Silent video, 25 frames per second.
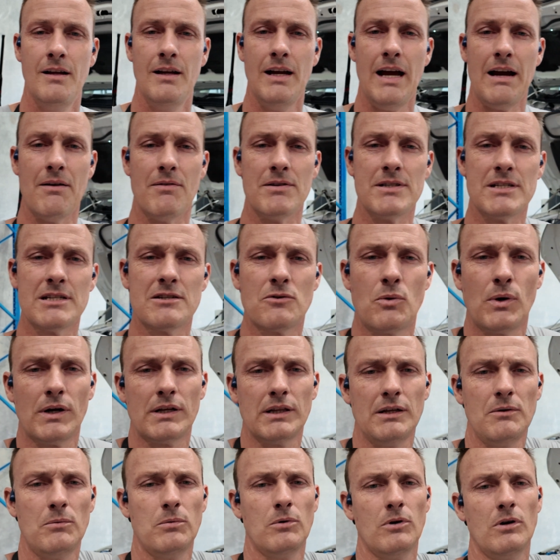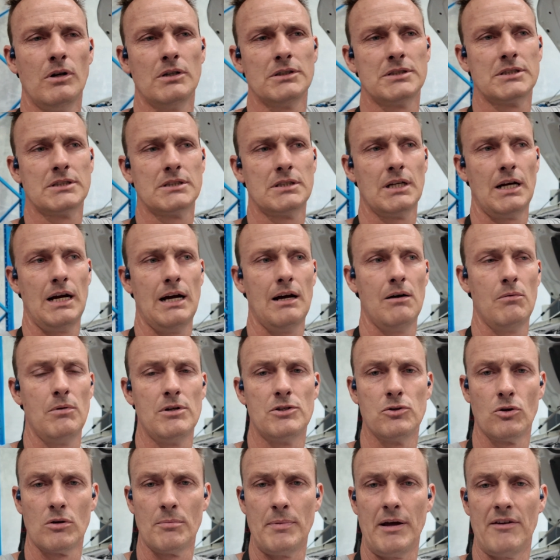Anyway, just quickly whilst we're
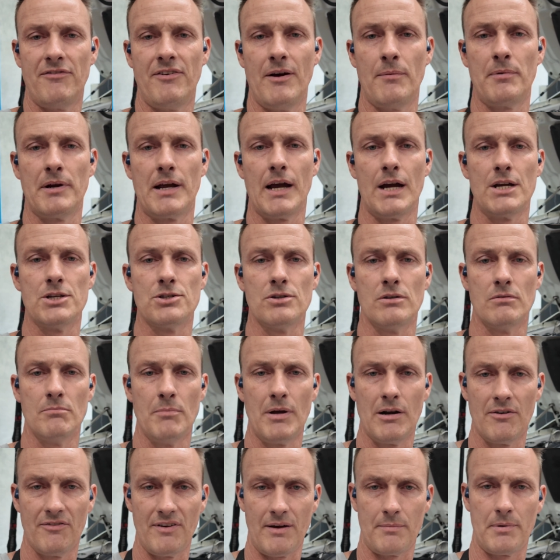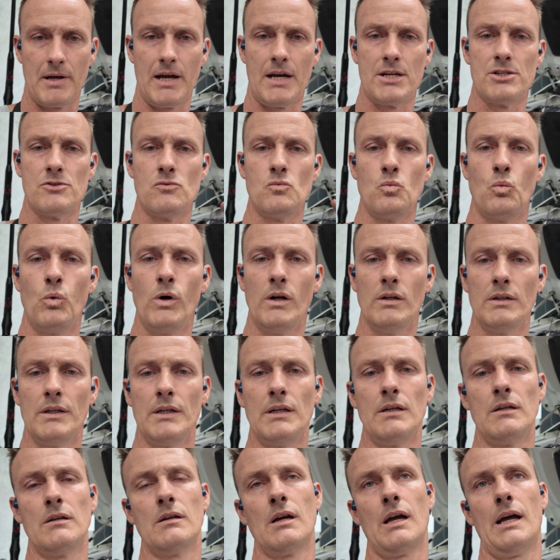talking about fabrication, metal fabrication,
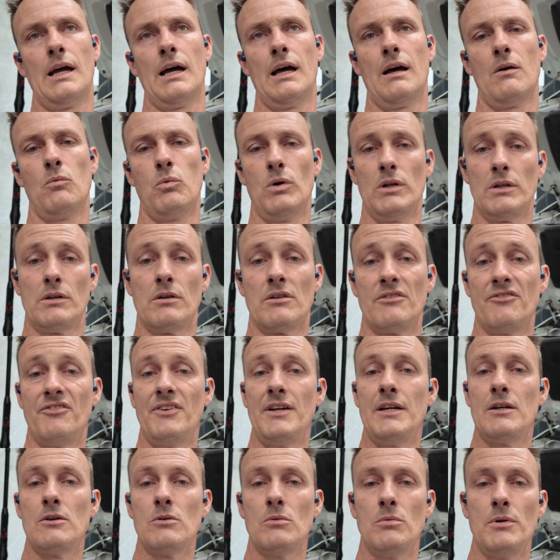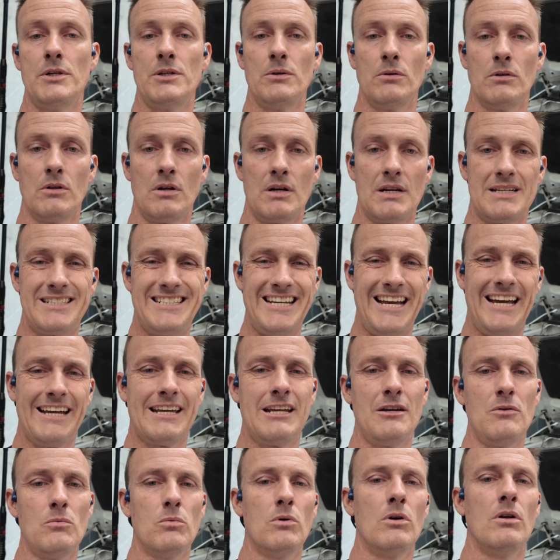welding on the vehicle, we do a lot of
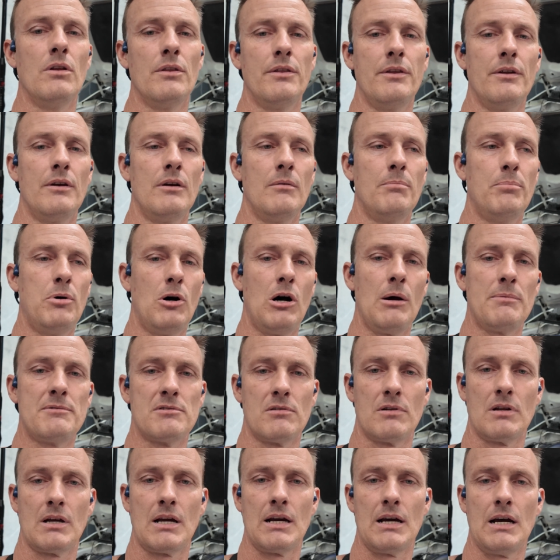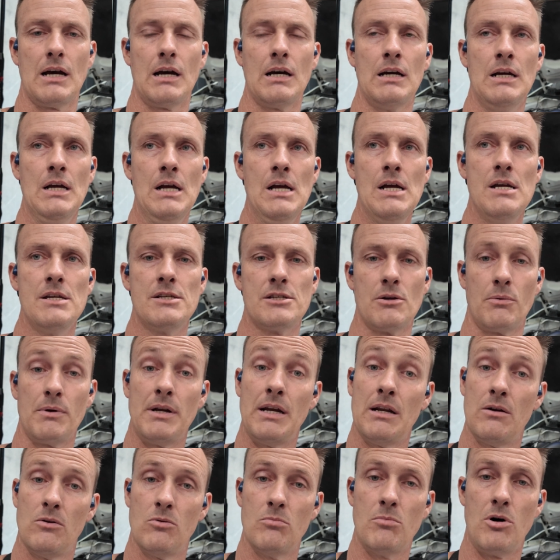tacking while the pipes are on the car so we can
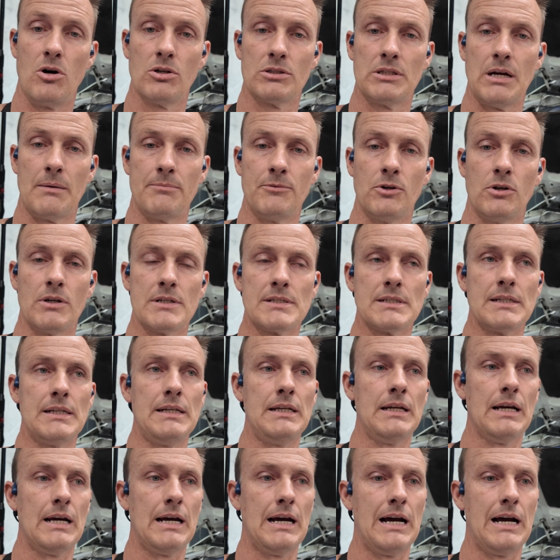get it all mocked up nicely.